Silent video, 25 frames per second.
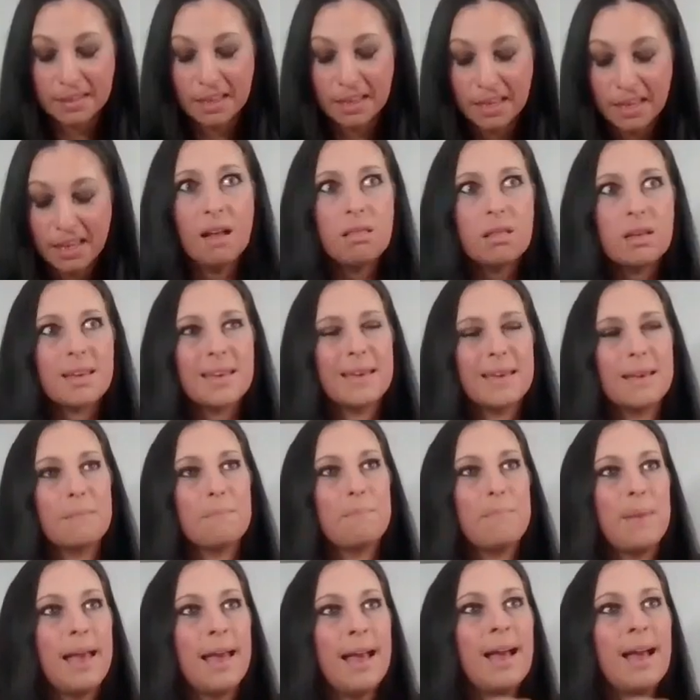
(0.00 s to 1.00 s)
Now
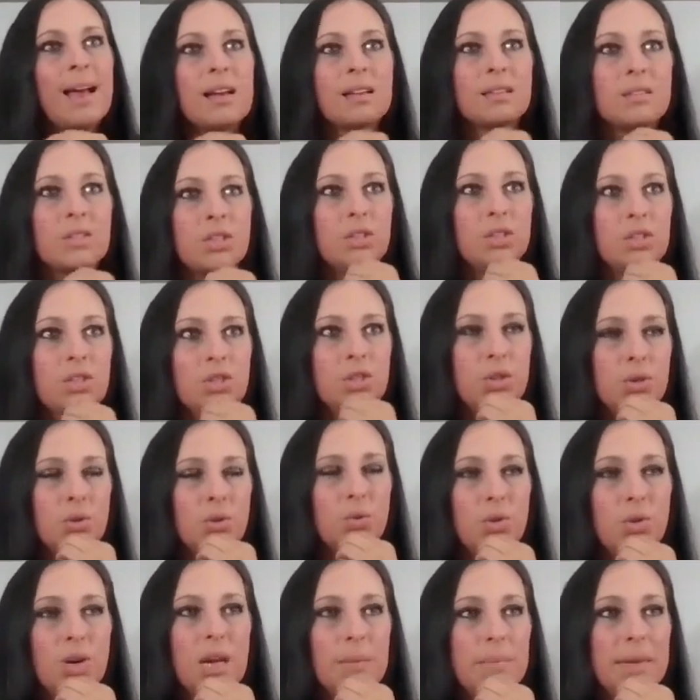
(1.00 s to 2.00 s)
looking back, did
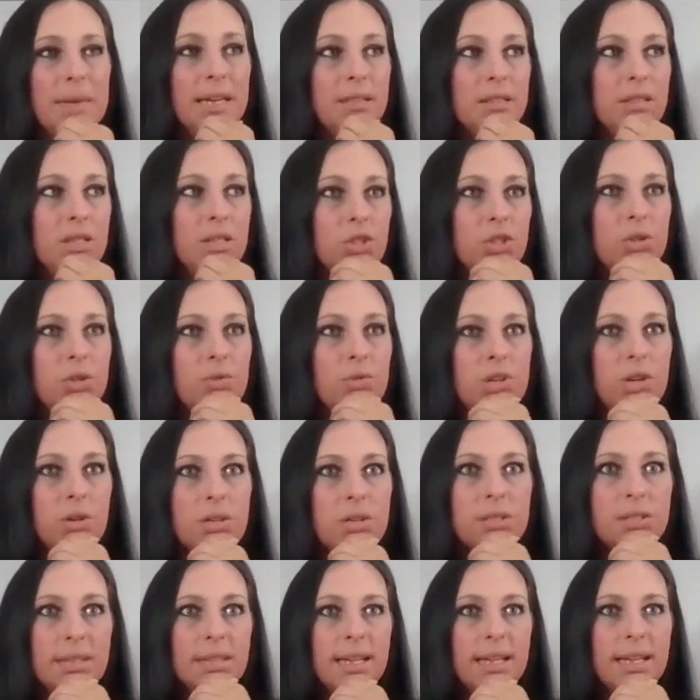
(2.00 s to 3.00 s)
you
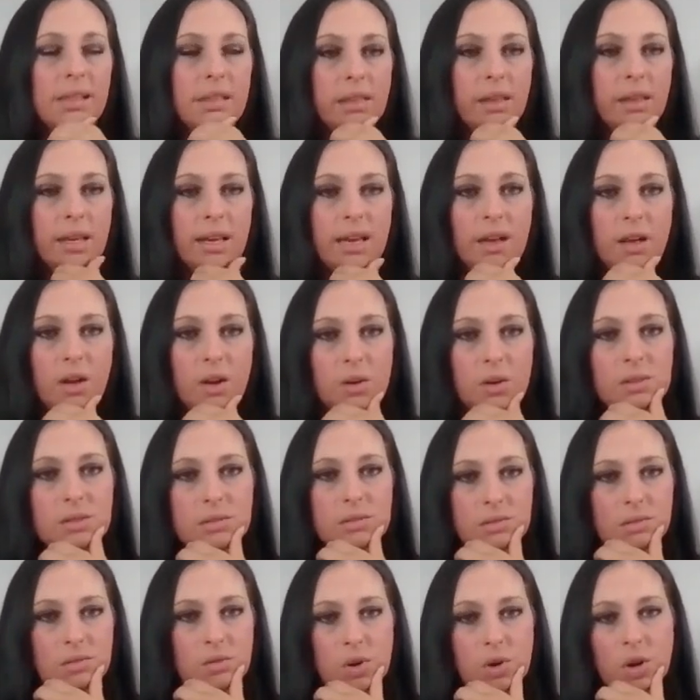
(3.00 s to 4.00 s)
notice anything
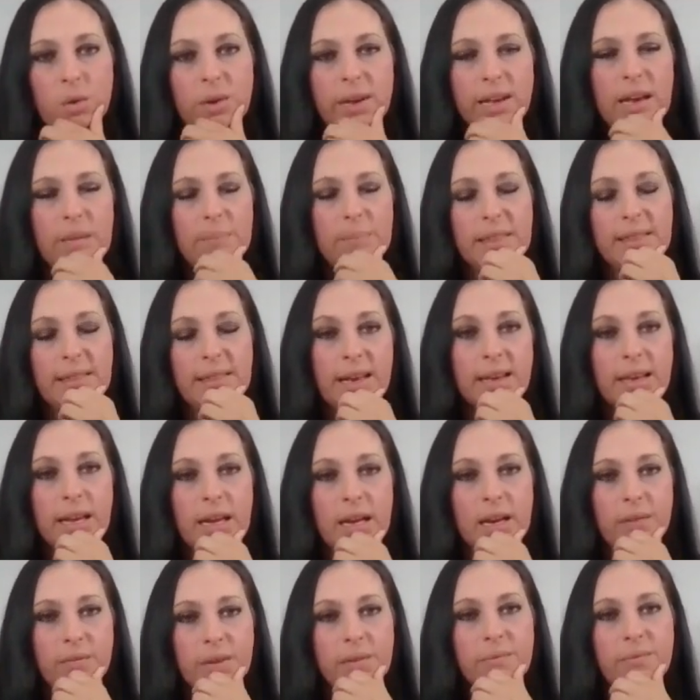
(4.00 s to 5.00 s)
else growing up in that
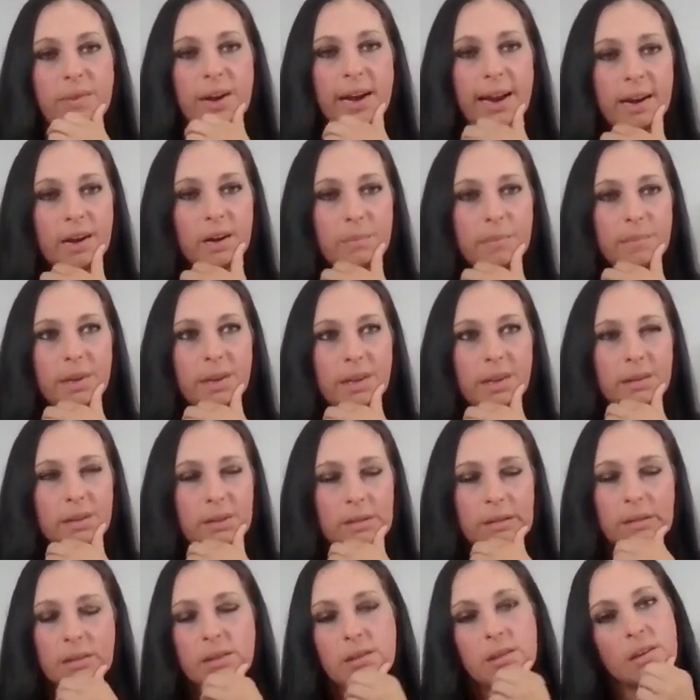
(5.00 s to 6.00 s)
kind of environment
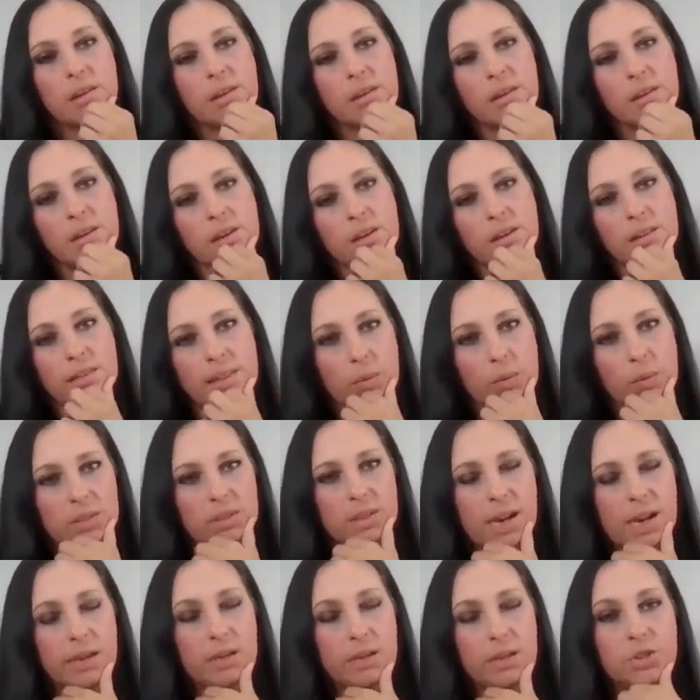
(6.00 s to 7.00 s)
that was
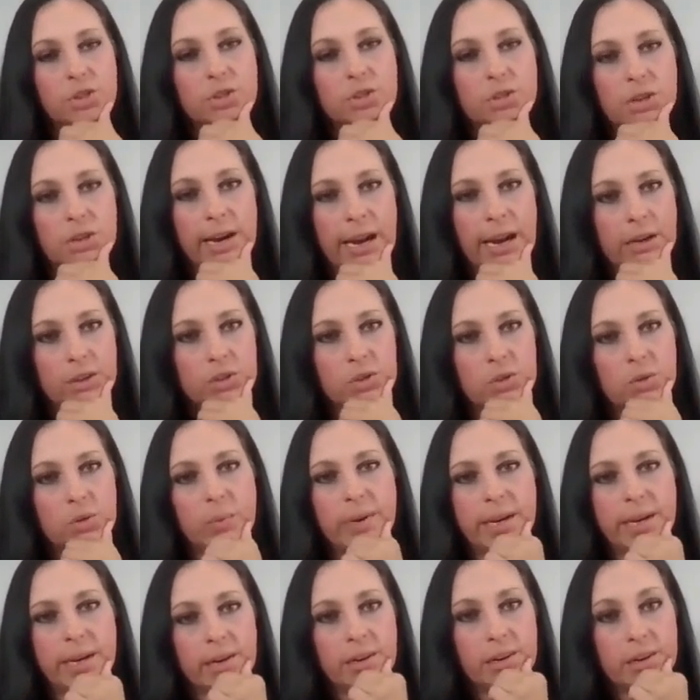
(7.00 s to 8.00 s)
kind of strange or
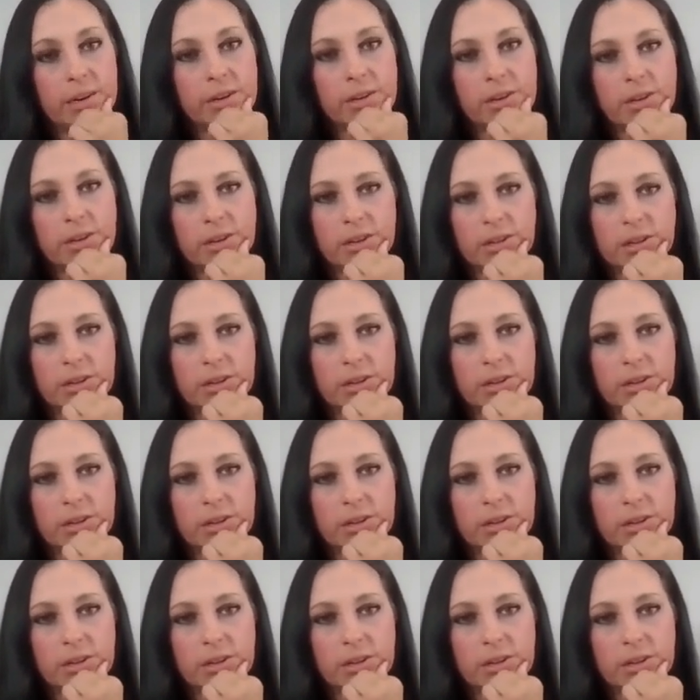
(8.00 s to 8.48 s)
weird?